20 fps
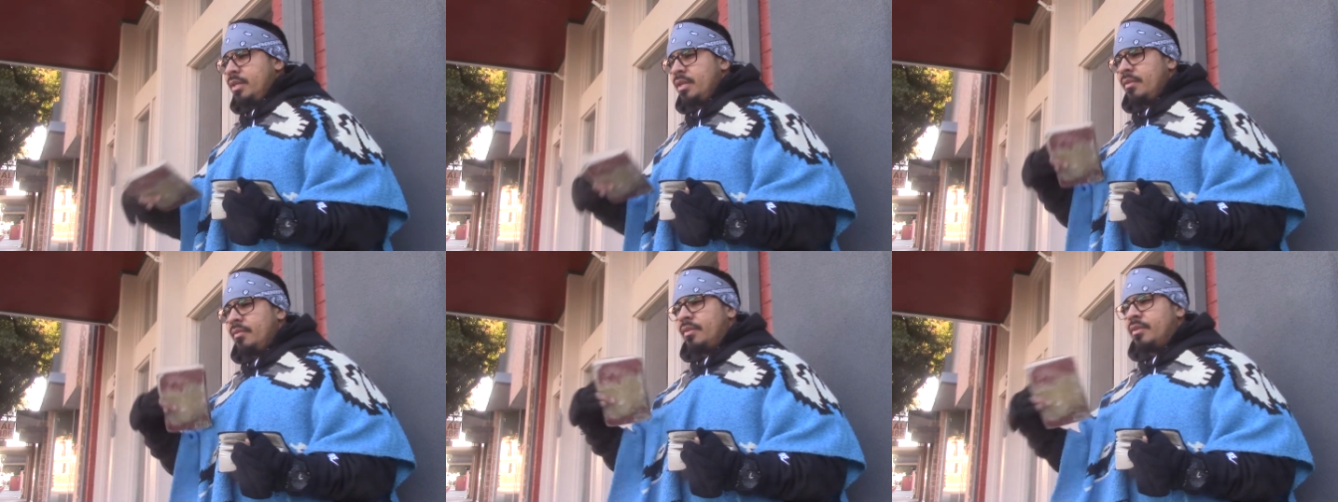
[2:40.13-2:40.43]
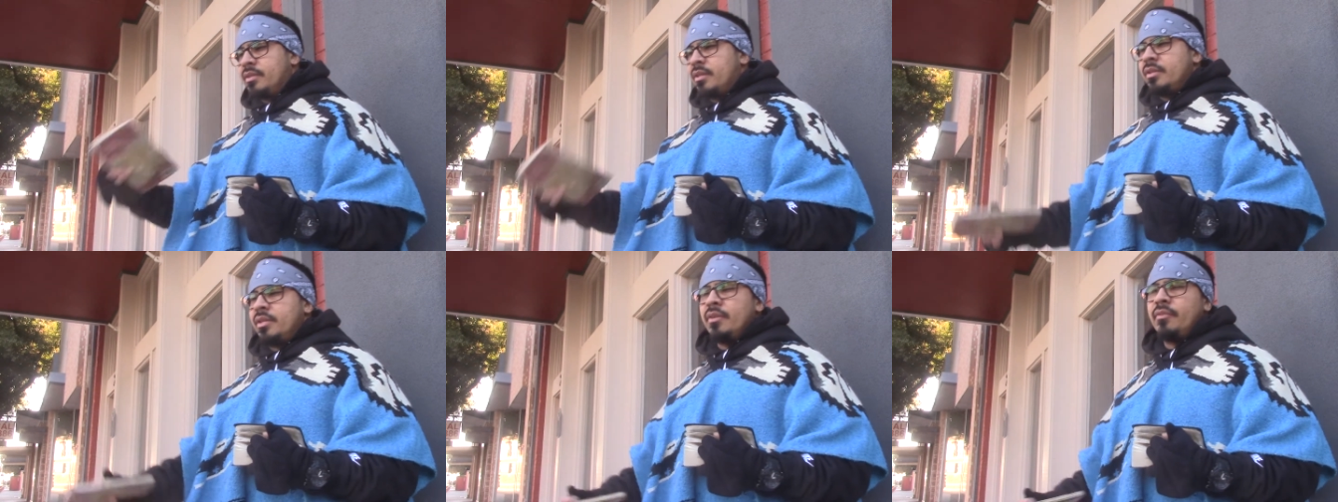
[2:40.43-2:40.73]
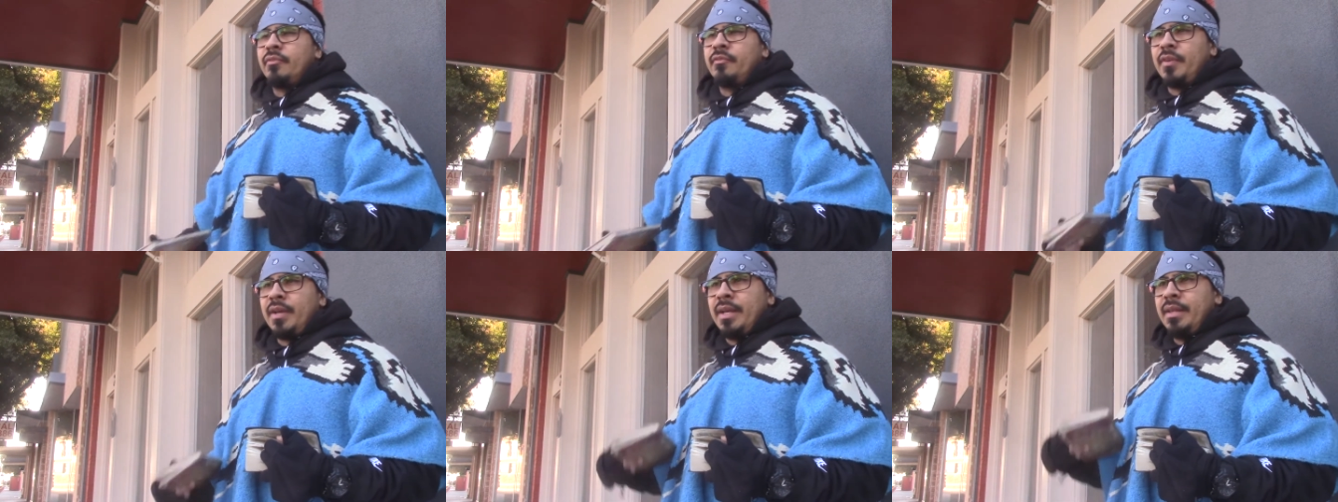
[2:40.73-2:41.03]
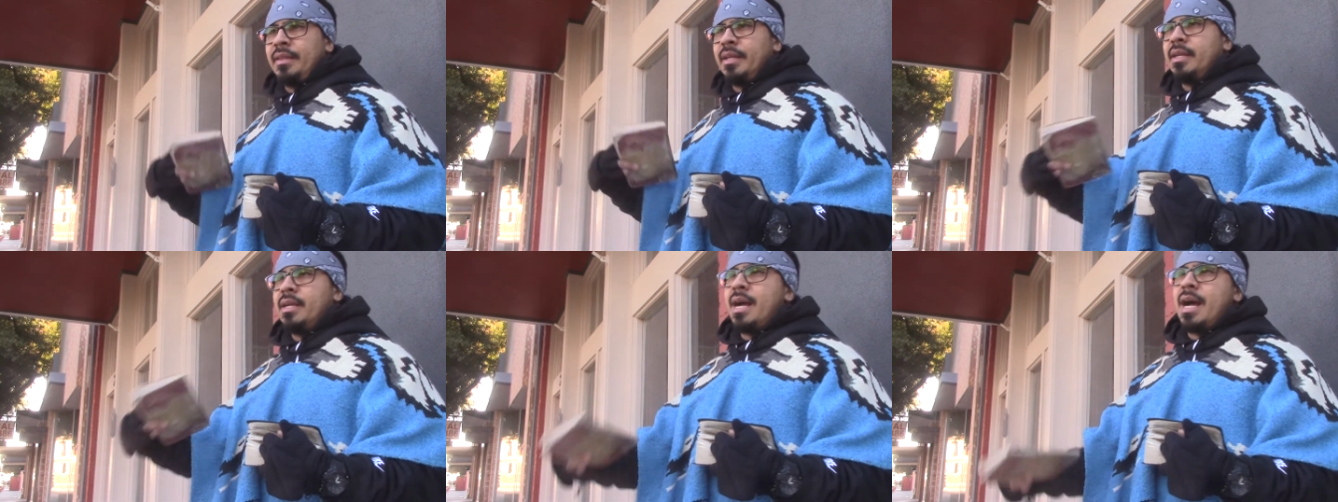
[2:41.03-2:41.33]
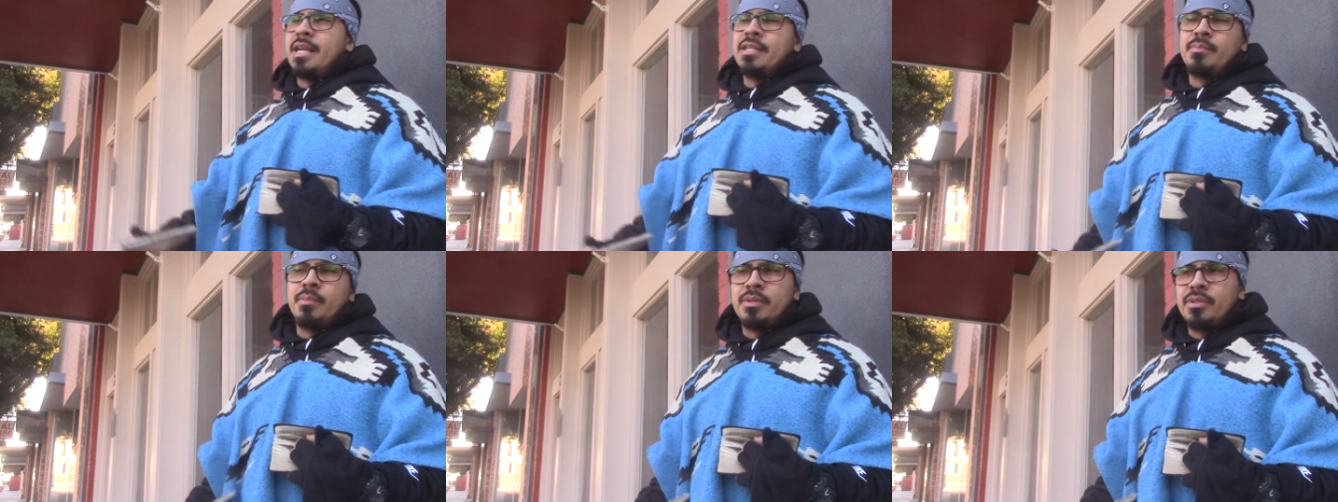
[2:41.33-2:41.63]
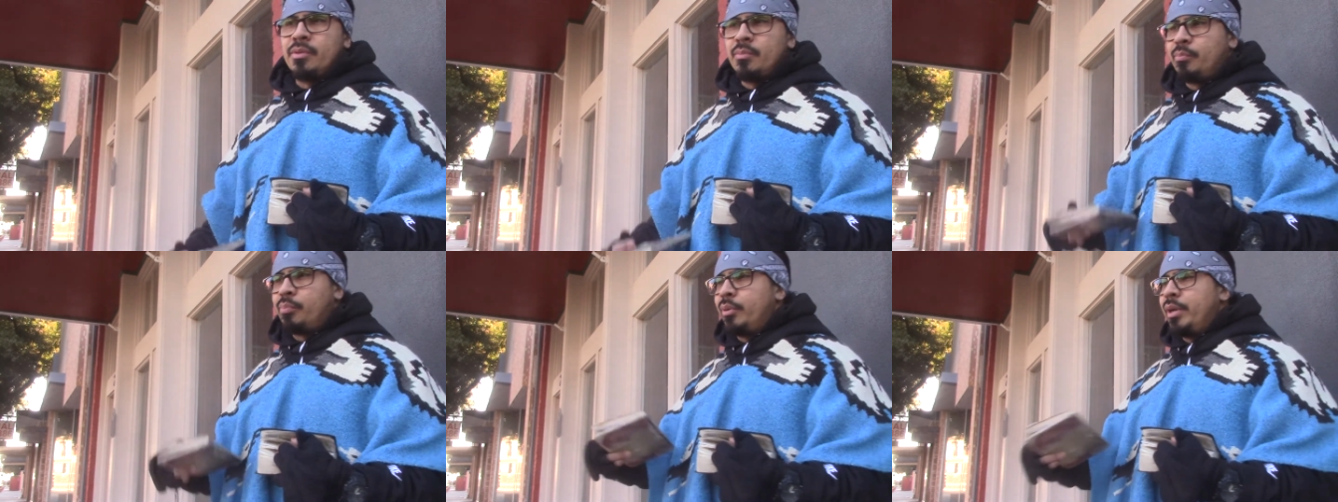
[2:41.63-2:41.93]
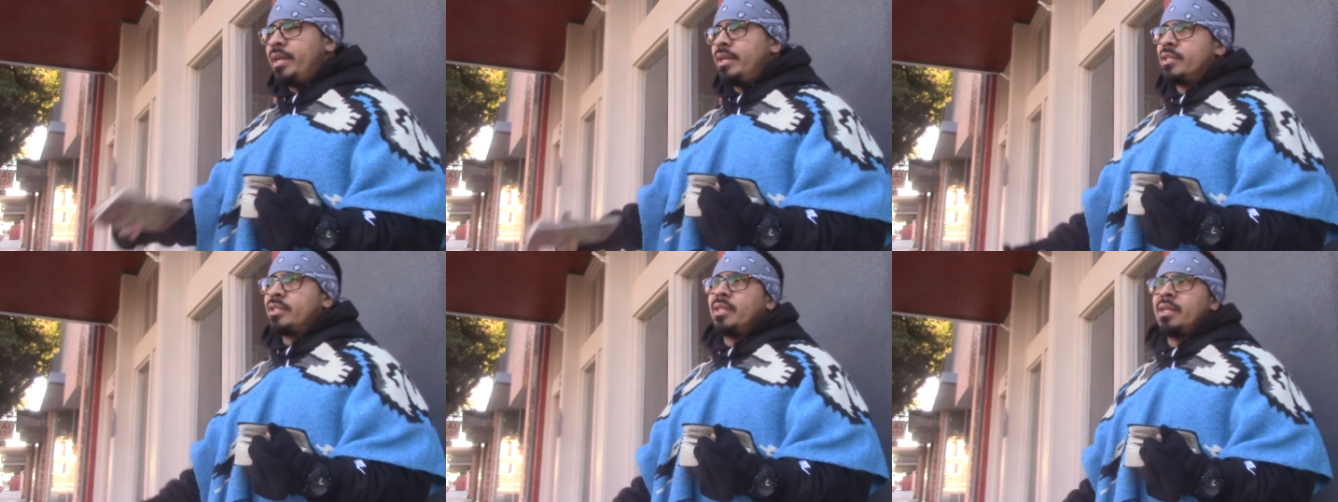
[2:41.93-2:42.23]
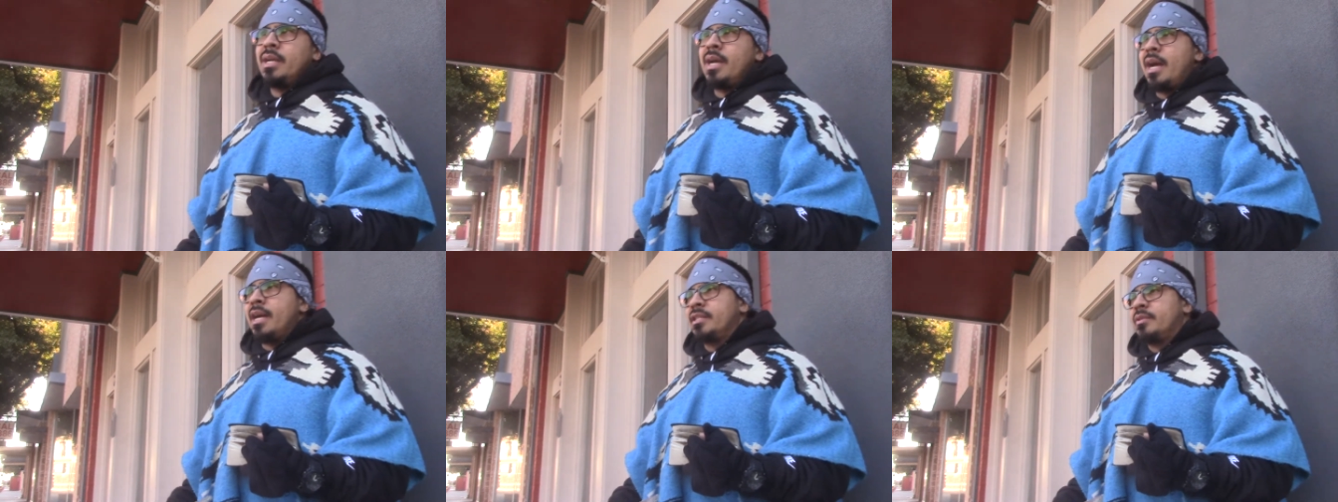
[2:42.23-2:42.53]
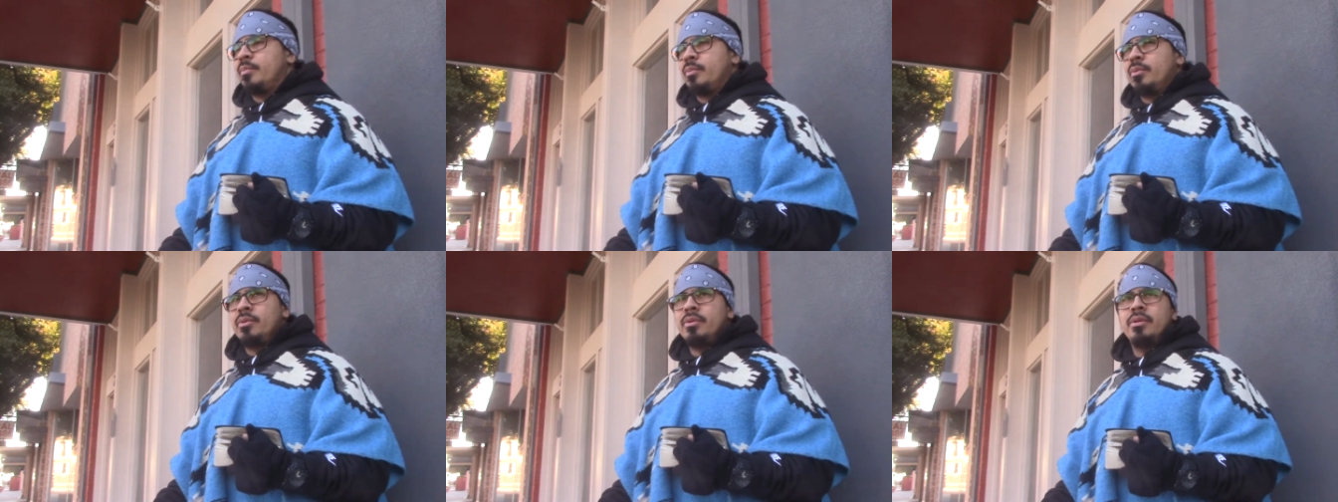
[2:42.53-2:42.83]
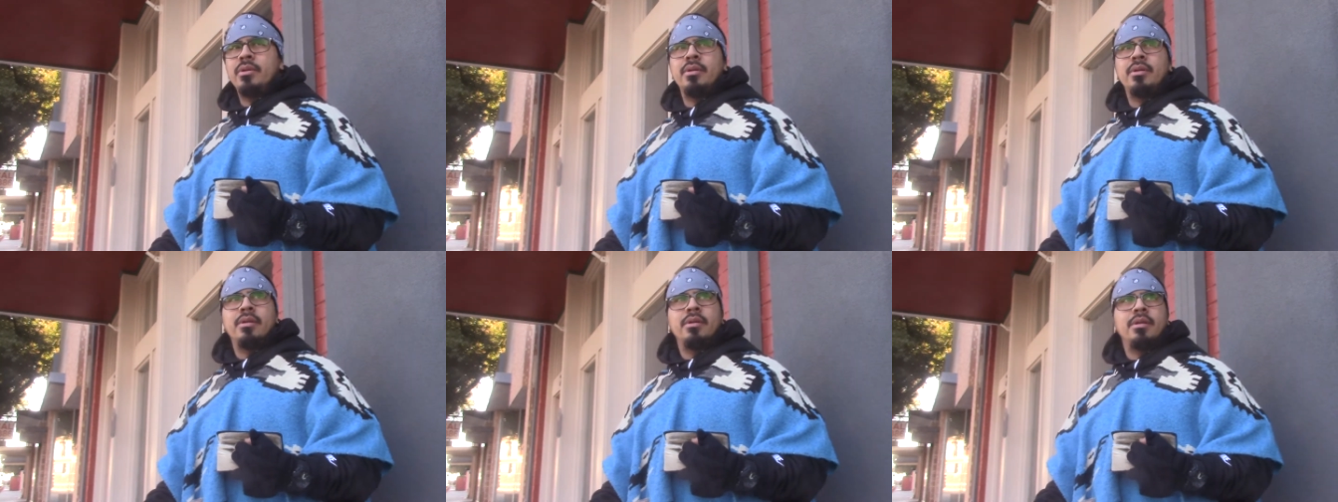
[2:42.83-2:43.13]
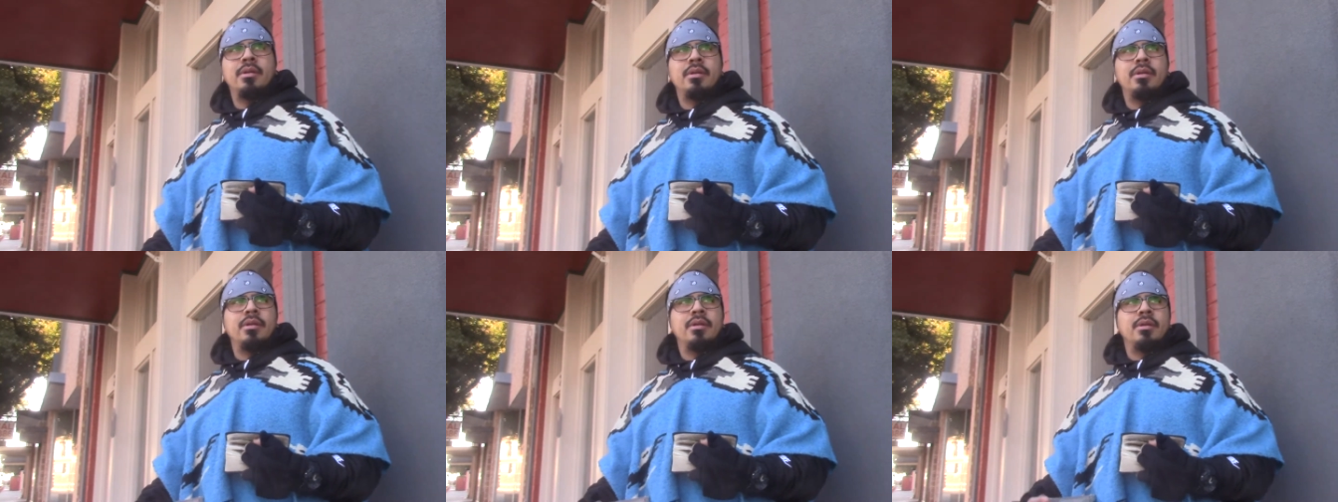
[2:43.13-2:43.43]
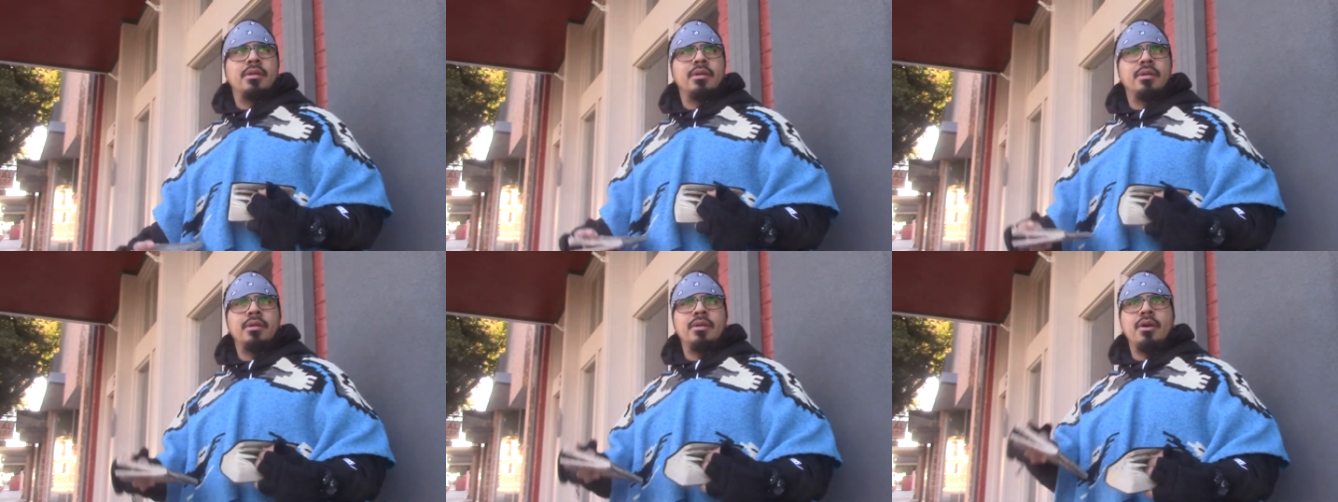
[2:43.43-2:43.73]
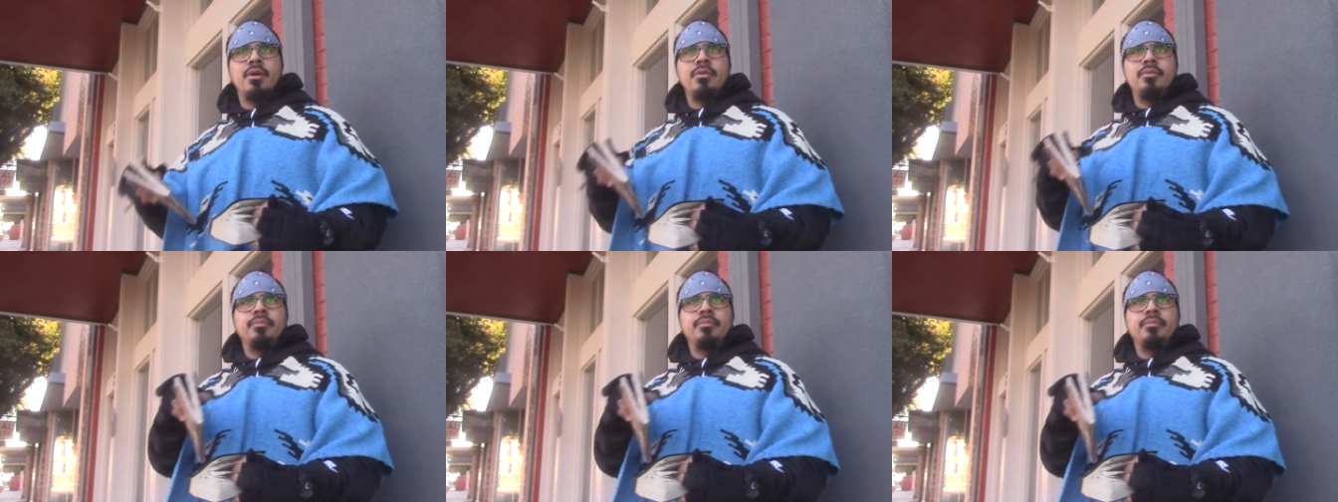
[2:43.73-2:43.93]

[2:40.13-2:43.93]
to, to defend the gospel, to preach the gospel, you know?